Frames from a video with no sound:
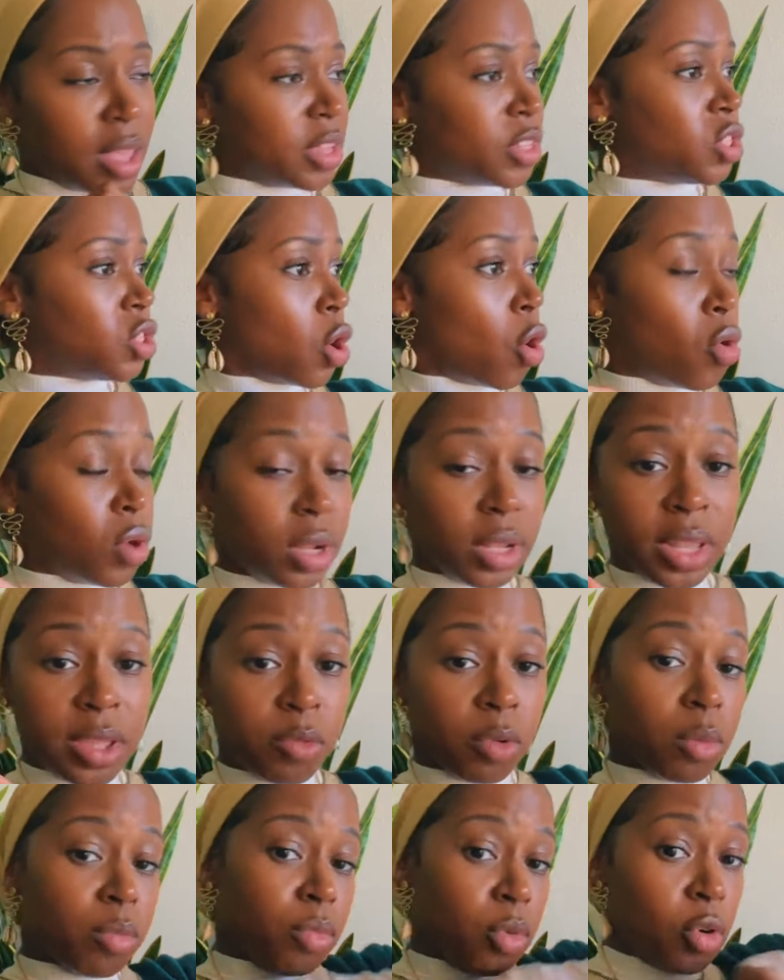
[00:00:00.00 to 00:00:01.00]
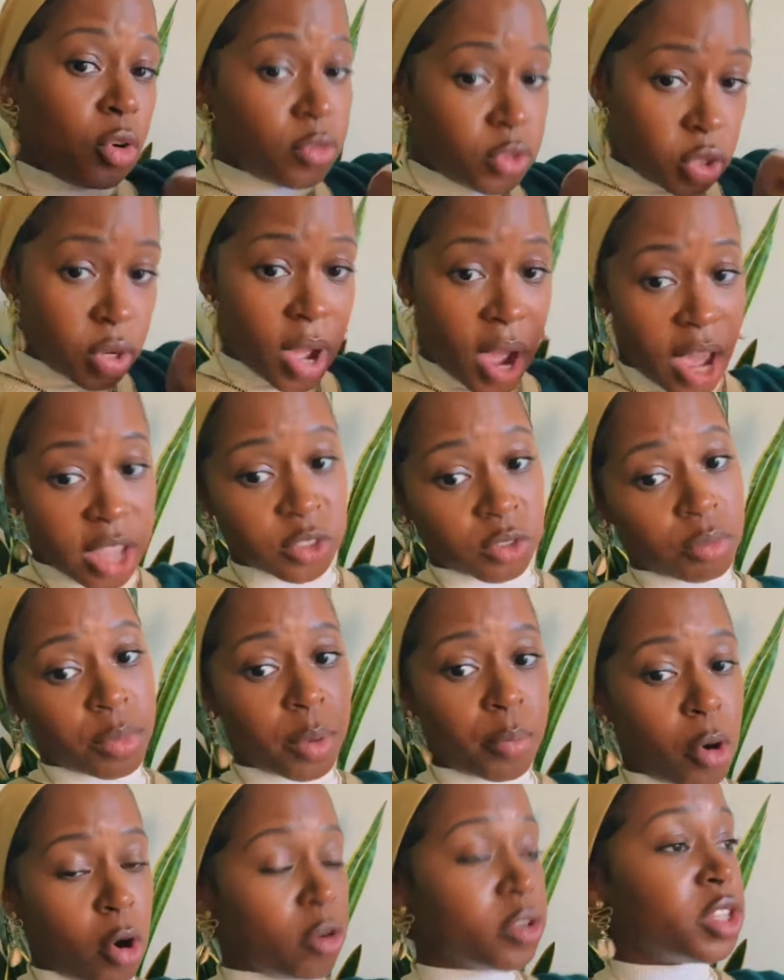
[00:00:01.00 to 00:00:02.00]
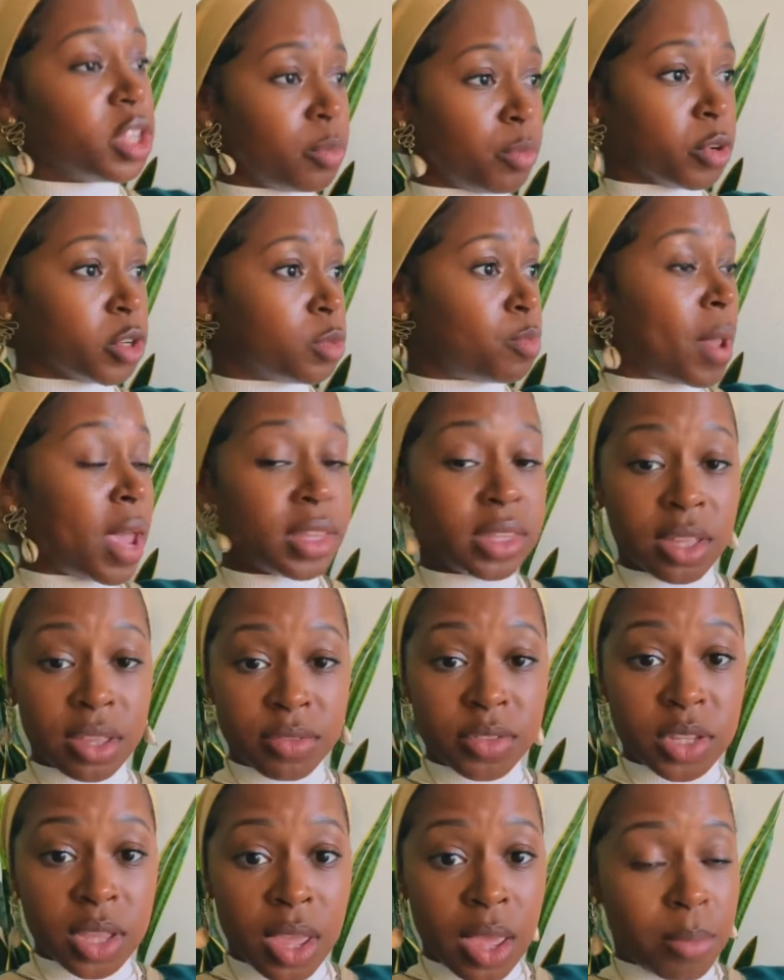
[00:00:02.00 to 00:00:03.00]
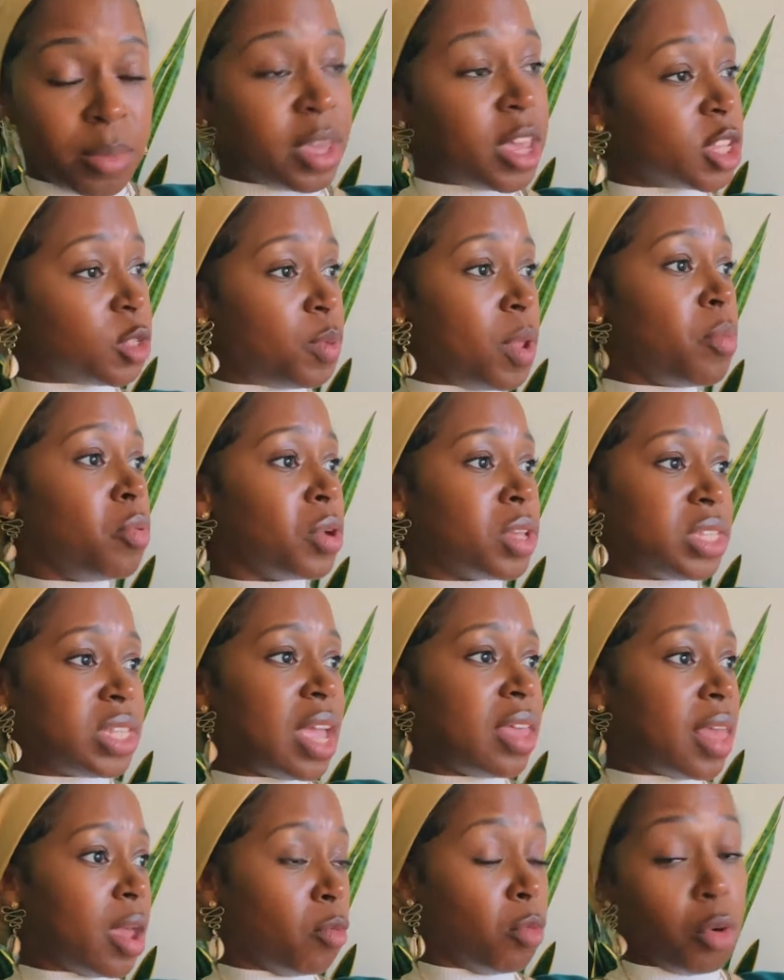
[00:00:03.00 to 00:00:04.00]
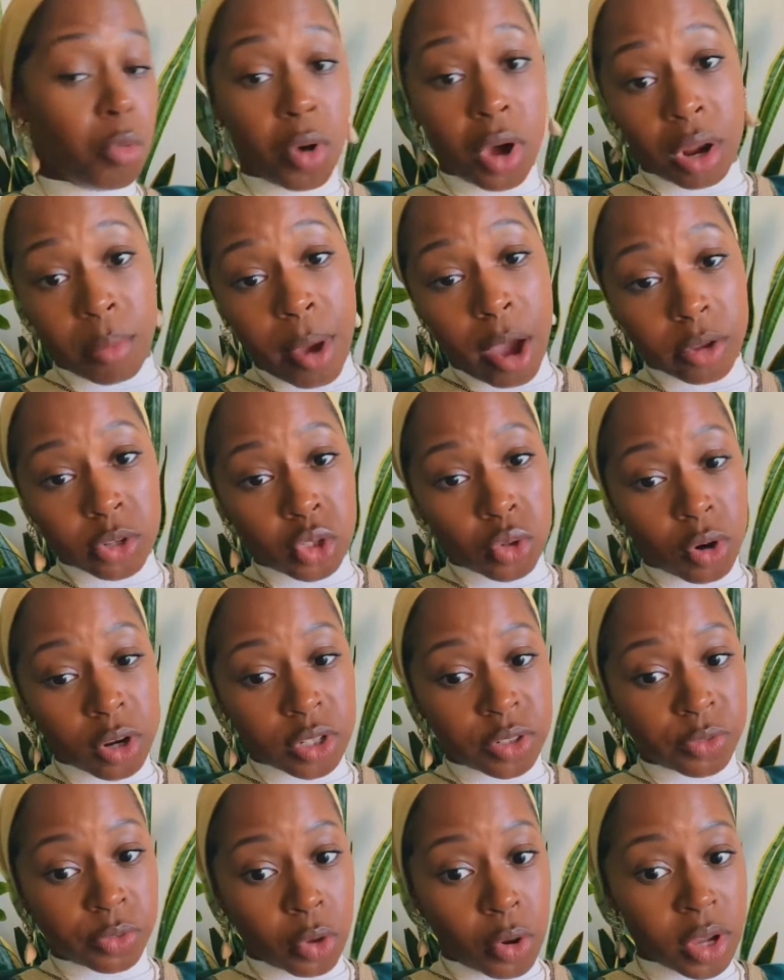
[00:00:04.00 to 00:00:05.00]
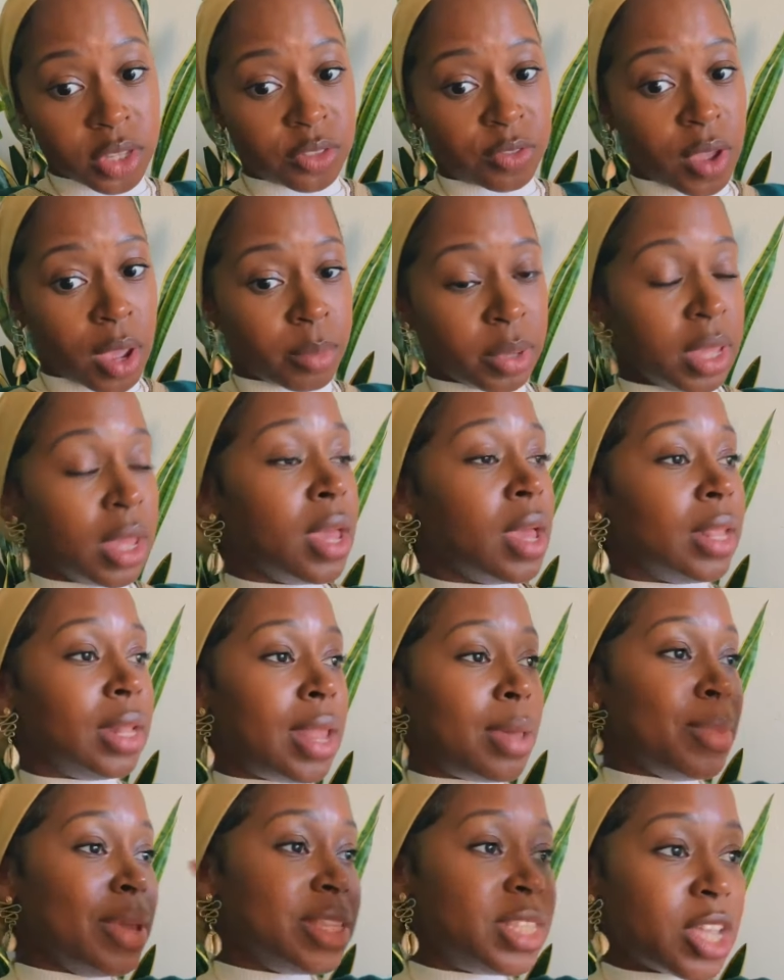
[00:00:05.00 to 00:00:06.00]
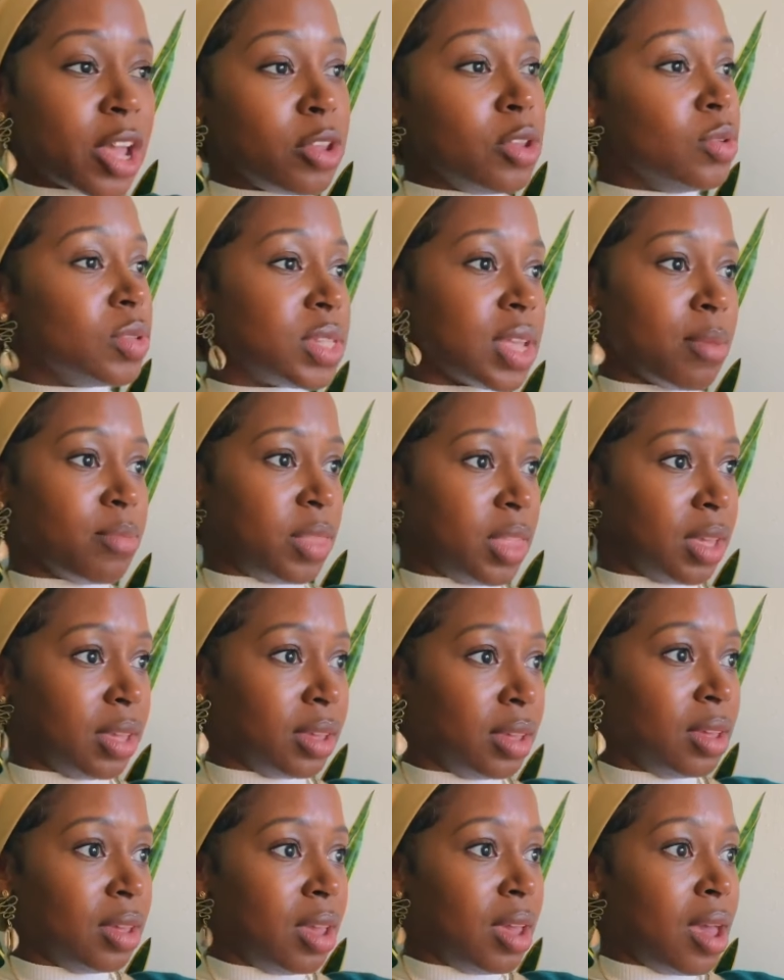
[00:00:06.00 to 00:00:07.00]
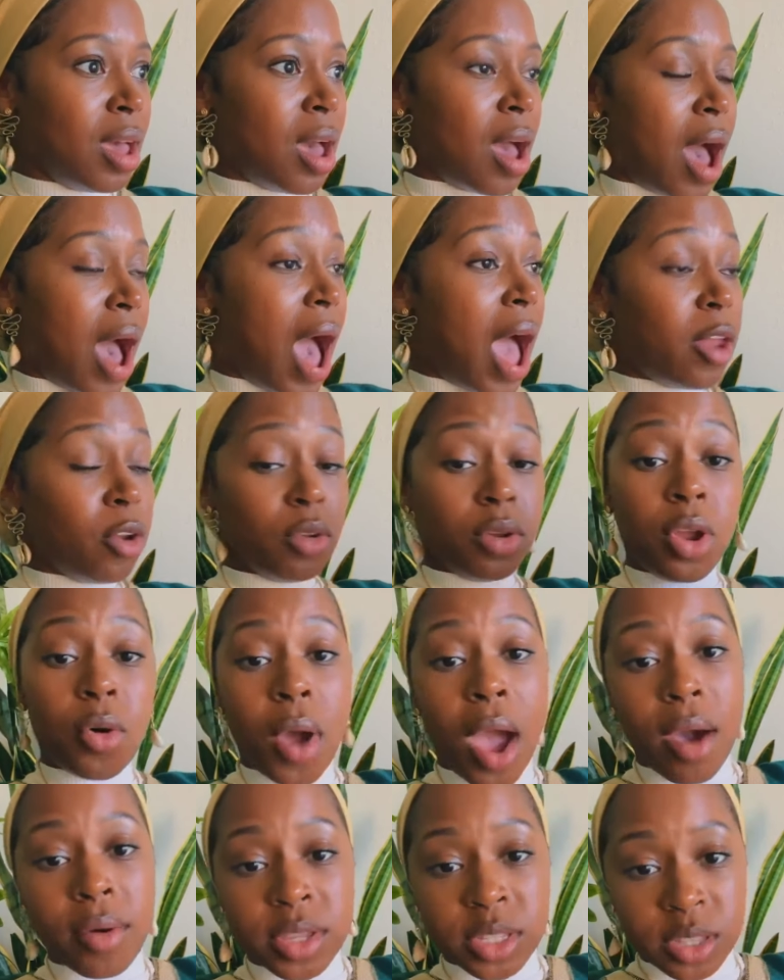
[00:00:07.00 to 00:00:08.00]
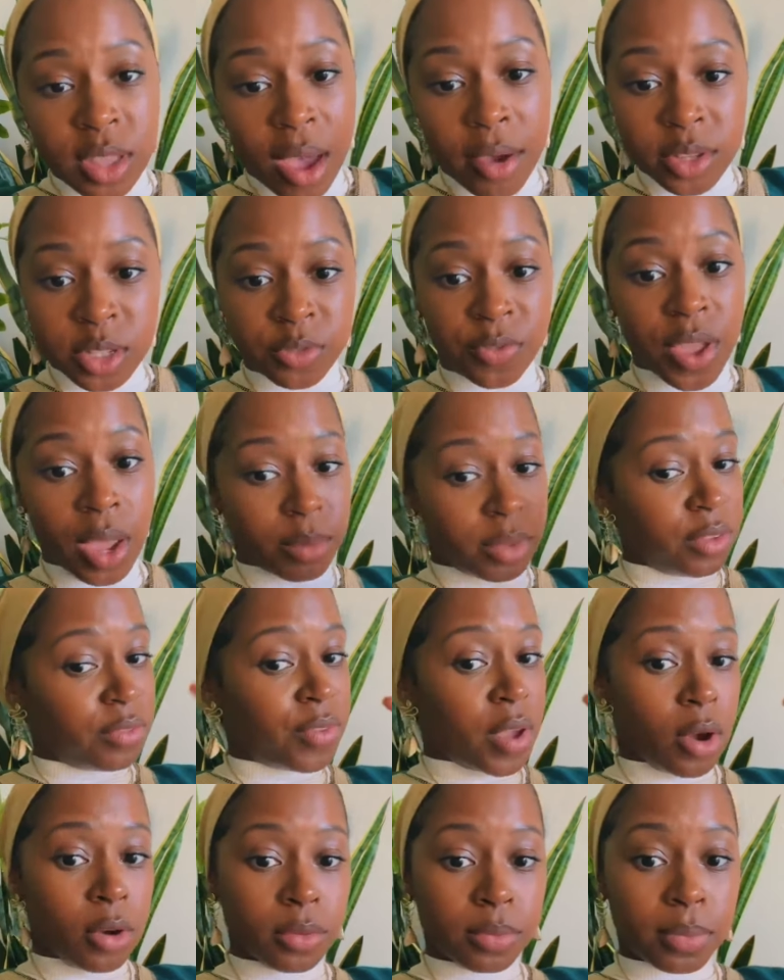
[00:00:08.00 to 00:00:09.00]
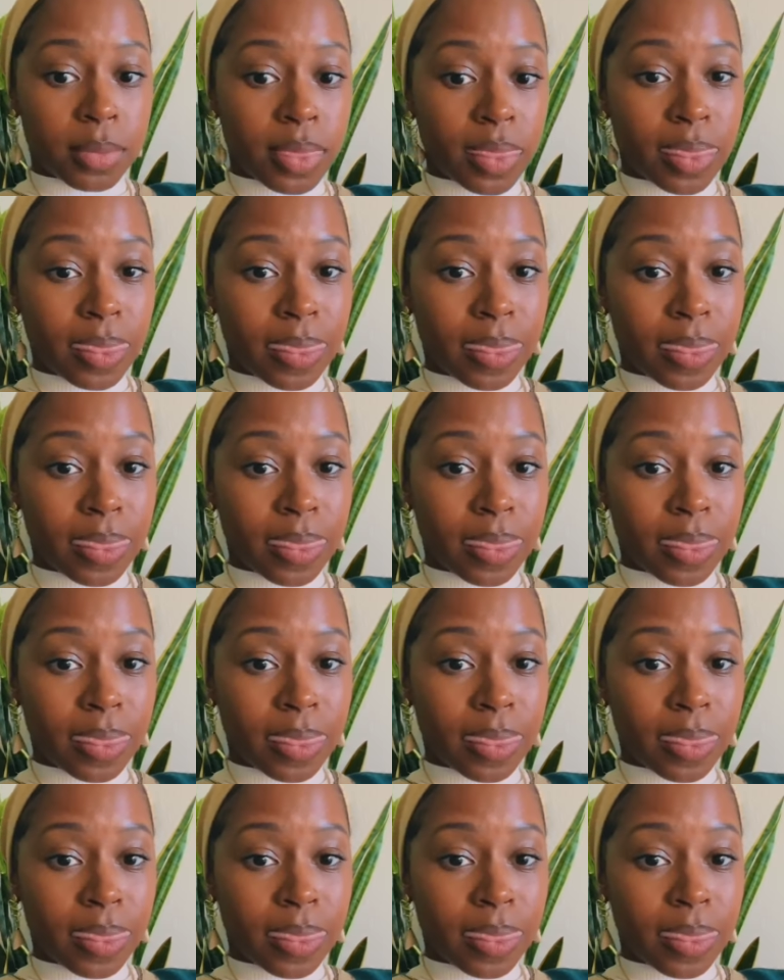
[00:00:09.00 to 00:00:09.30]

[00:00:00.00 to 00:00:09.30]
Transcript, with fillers: has totally removed you guys from opposing perspectives because people can say that, well, what about George Floyd's family? Let me tell you something. I don't know how his how his family felt.